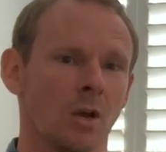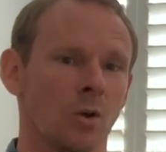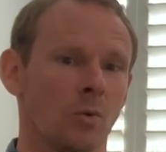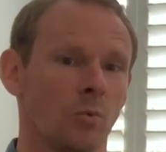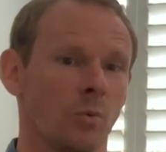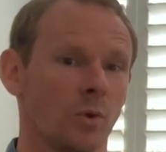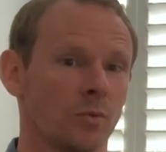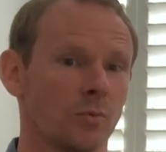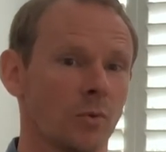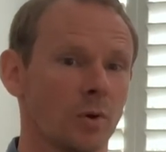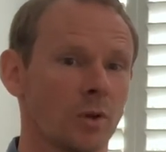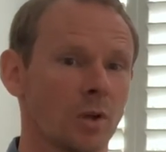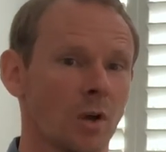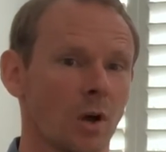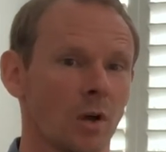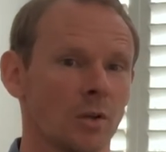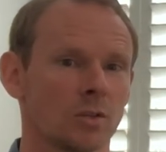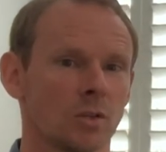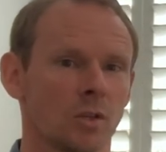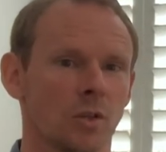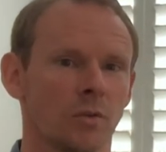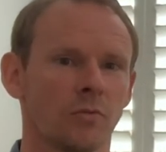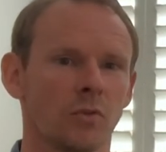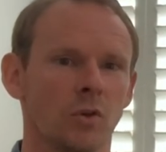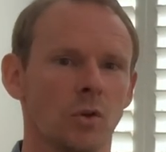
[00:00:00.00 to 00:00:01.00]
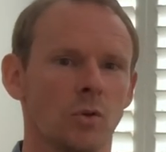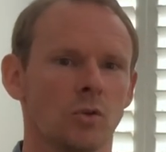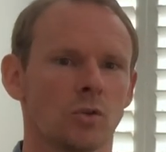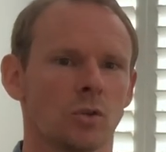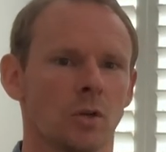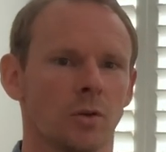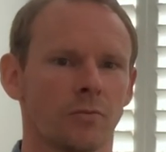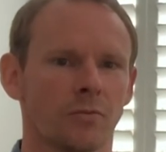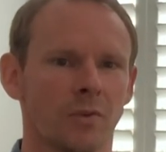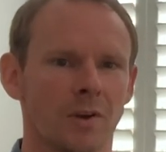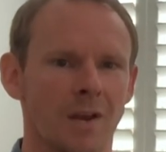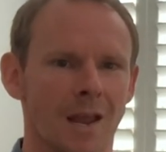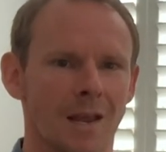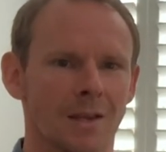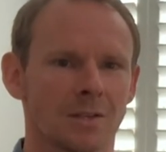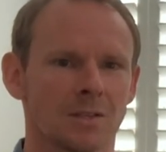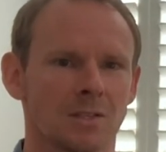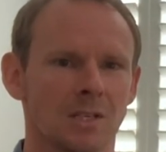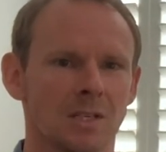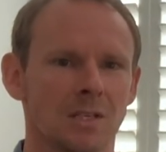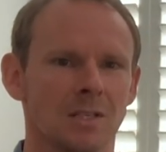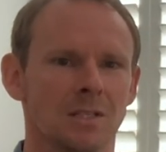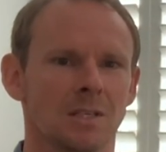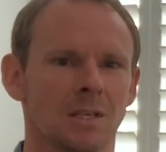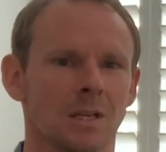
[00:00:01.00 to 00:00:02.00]
with regard to the future for
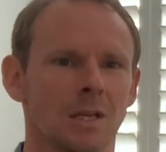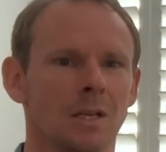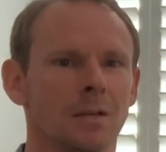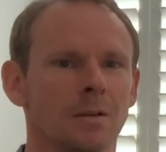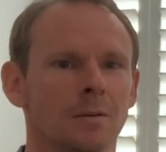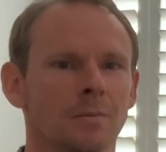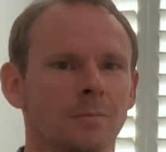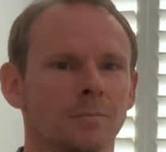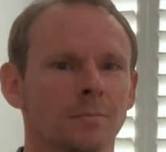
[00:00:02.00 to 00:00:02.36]
NextDC.